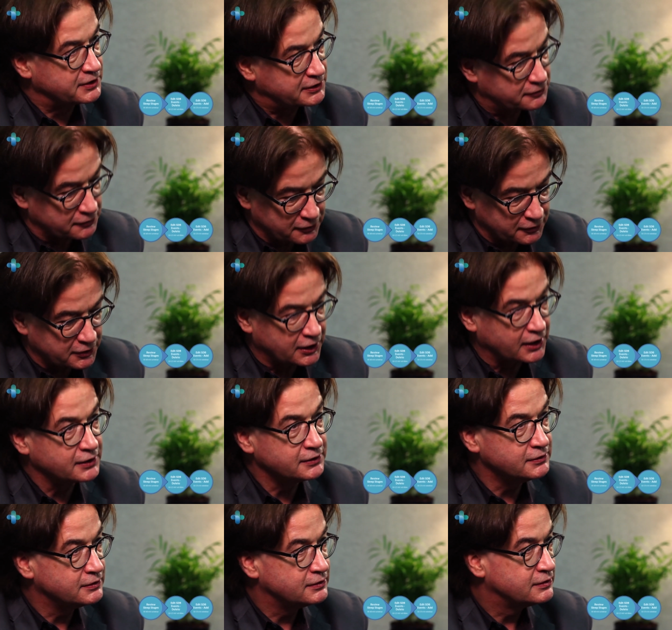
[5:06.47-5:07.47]
need to
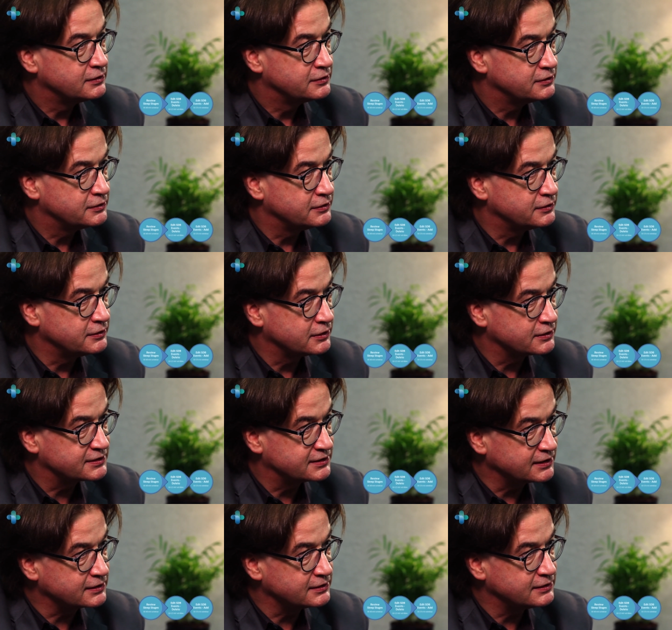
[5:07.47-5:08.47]
learn your
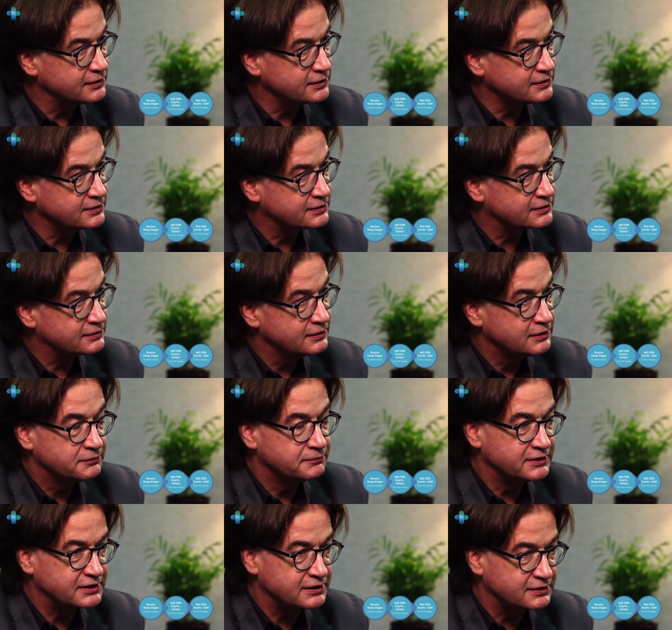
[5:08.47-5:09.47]
signals,
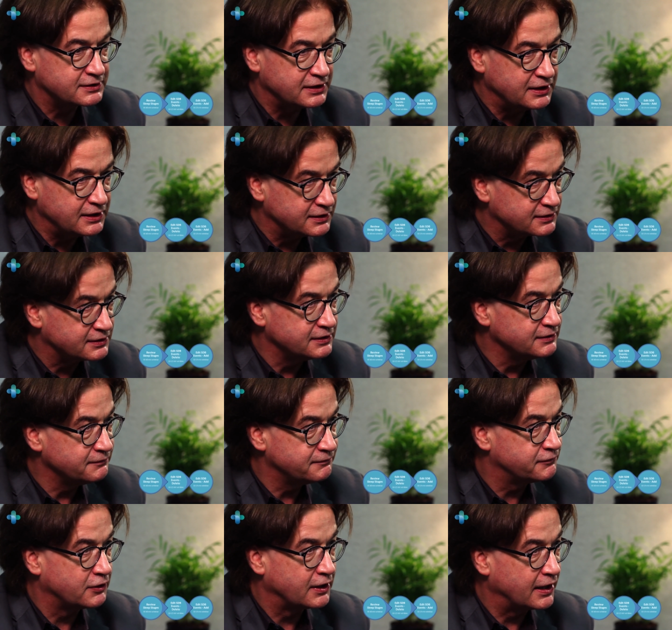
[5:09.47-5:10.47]
which is easy
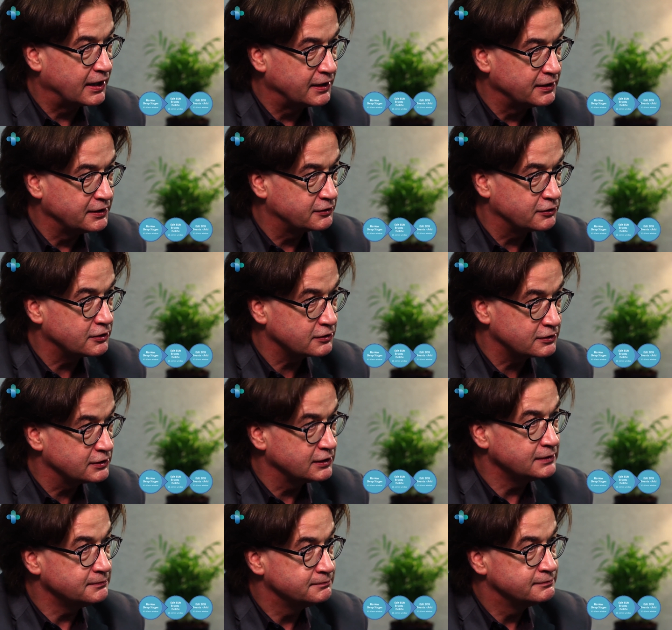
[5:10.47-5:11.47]
for any
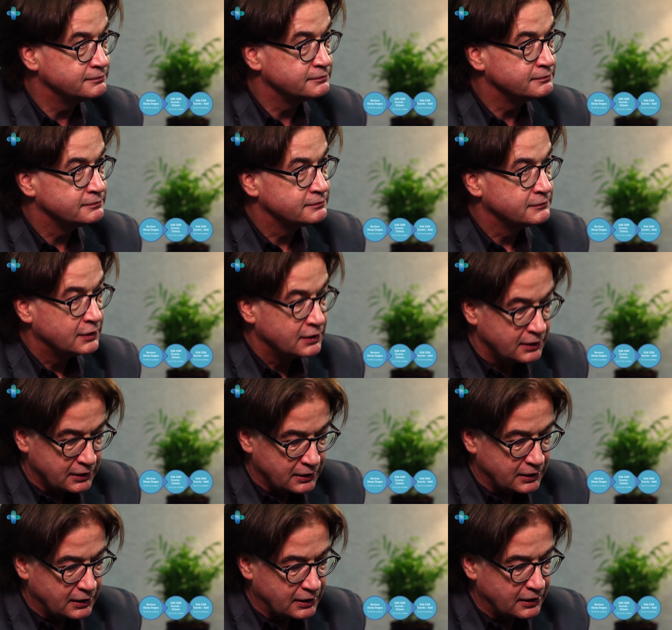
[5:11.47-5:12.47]
doctor
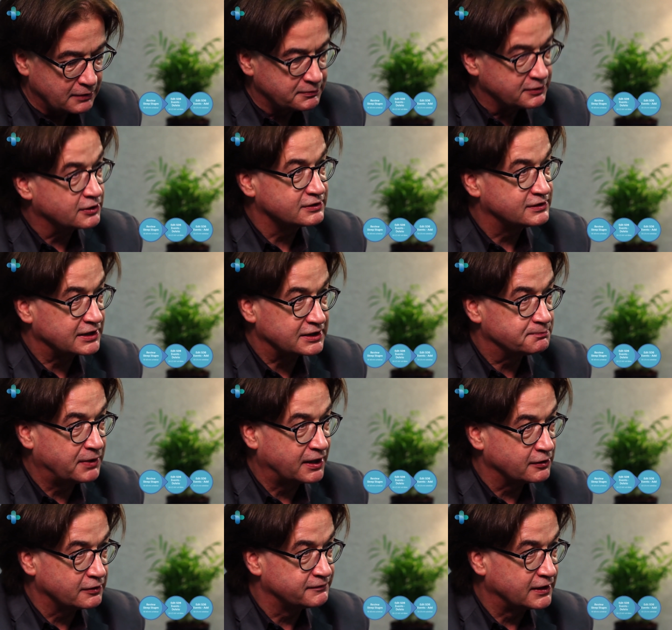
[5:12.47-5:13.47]
uh, because that's
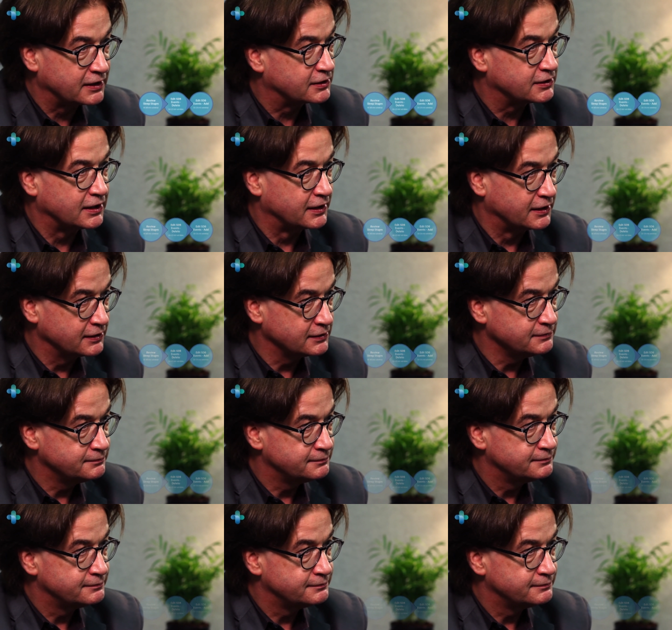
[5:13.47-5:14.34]
part of their training.